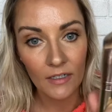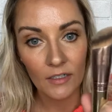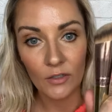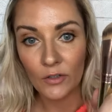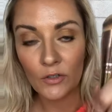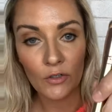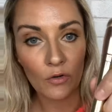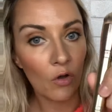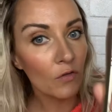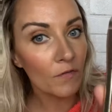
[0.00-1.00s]
You can do your
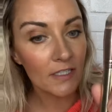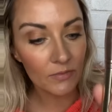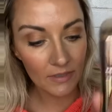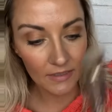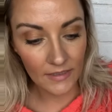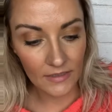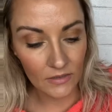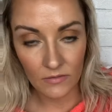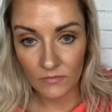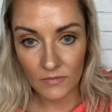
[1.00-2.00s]
whole face with
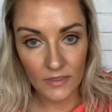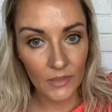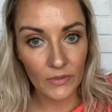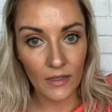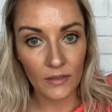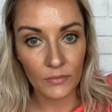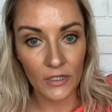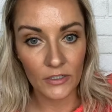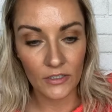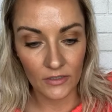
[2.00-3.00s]
this. Same with all the
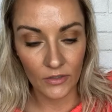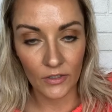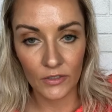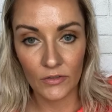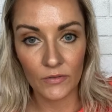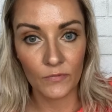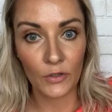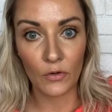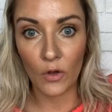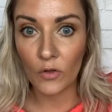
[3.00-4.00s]
brushes, you can use them for
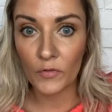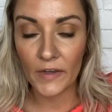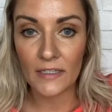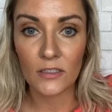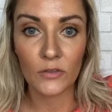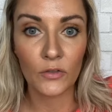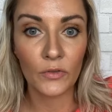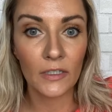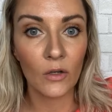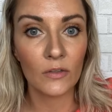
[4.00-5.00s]
your whole face. So you
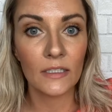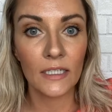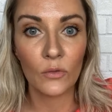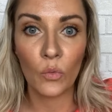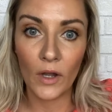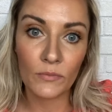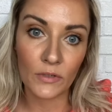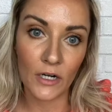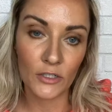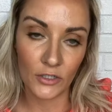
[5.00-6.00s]
really only need one
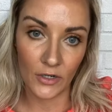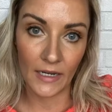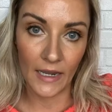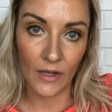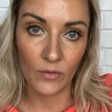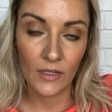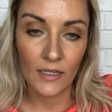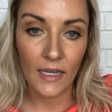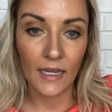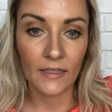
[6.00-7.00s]
brush starting out,
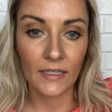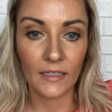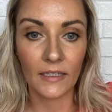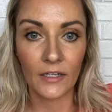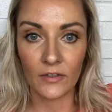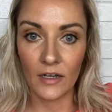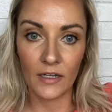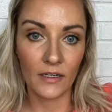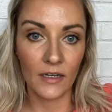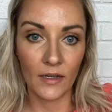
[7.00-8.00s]
and then later
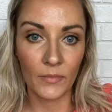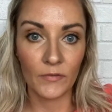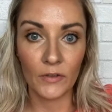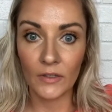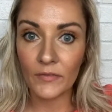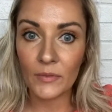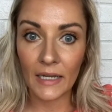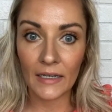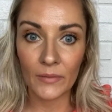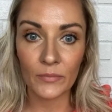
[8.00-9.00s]
on, if you love the
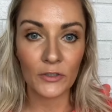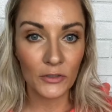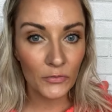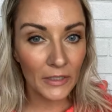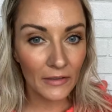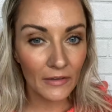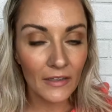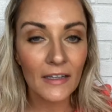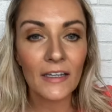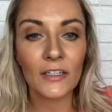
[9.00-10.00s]
makeup, which you will,
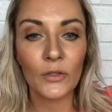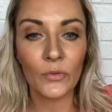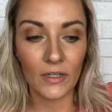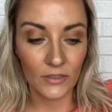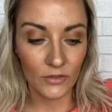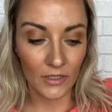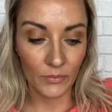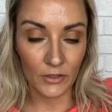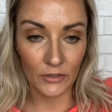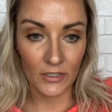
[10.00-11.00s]
you want to start
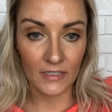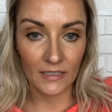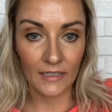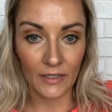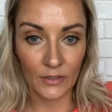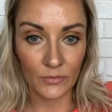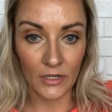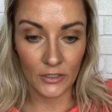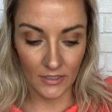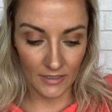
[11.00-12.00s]
purchasing the other
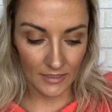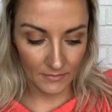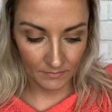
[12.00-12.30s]
brushes.